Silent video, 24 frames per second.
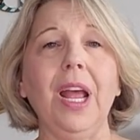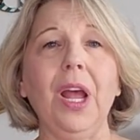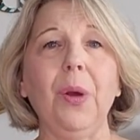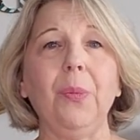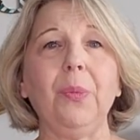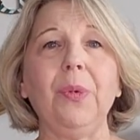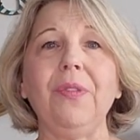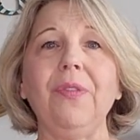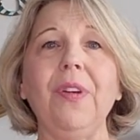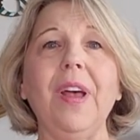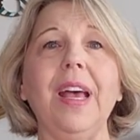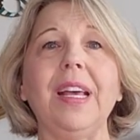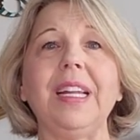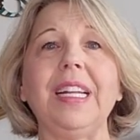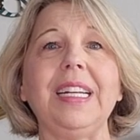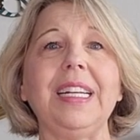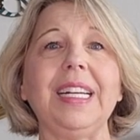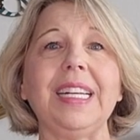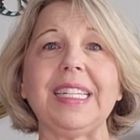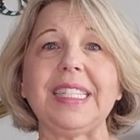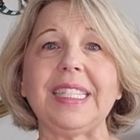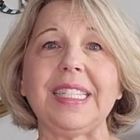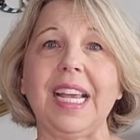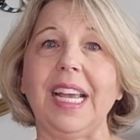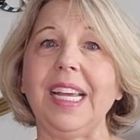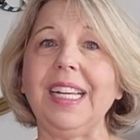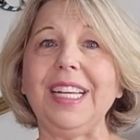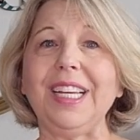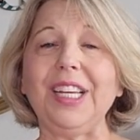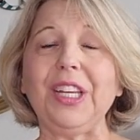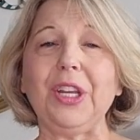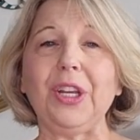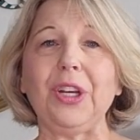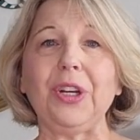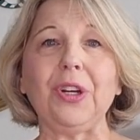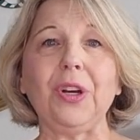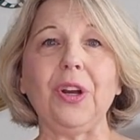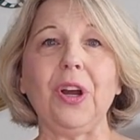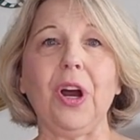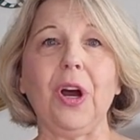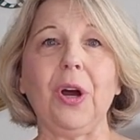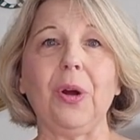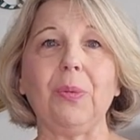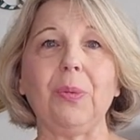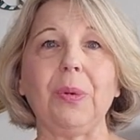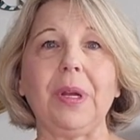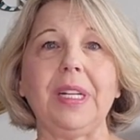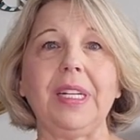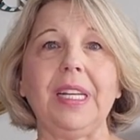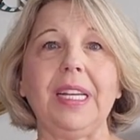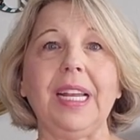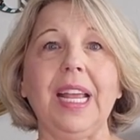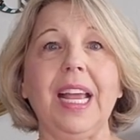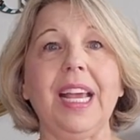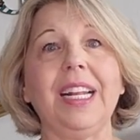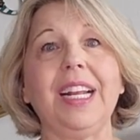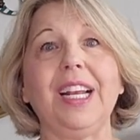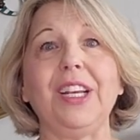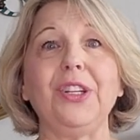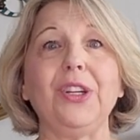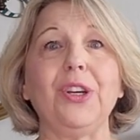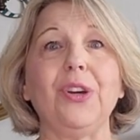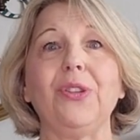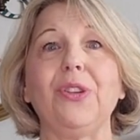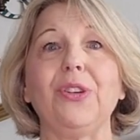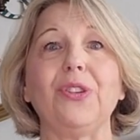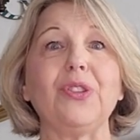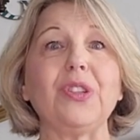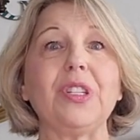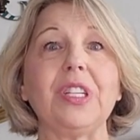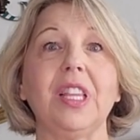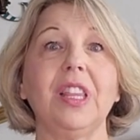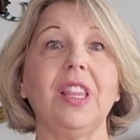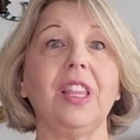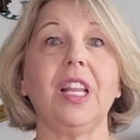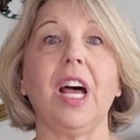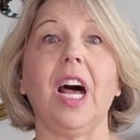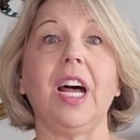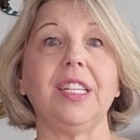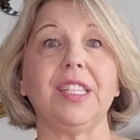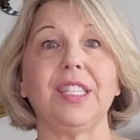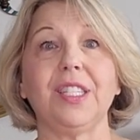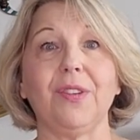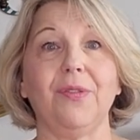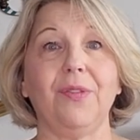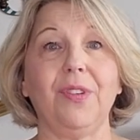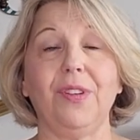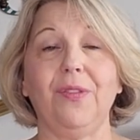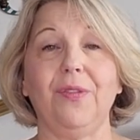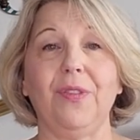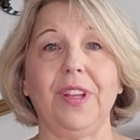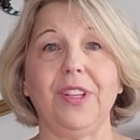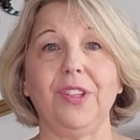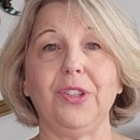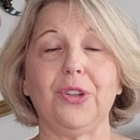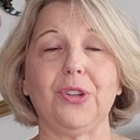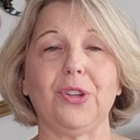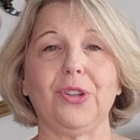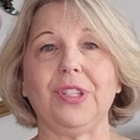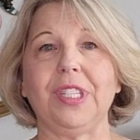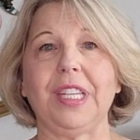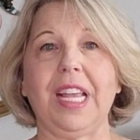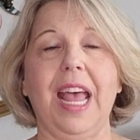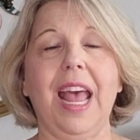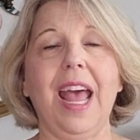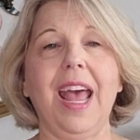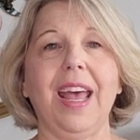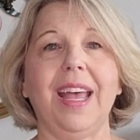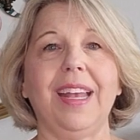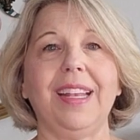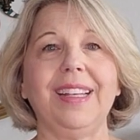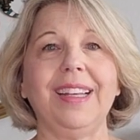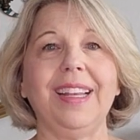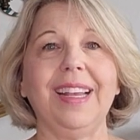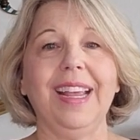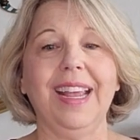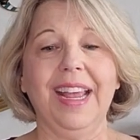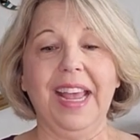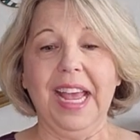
We've had an exciting year already, and I know there's lots of adventures ahead.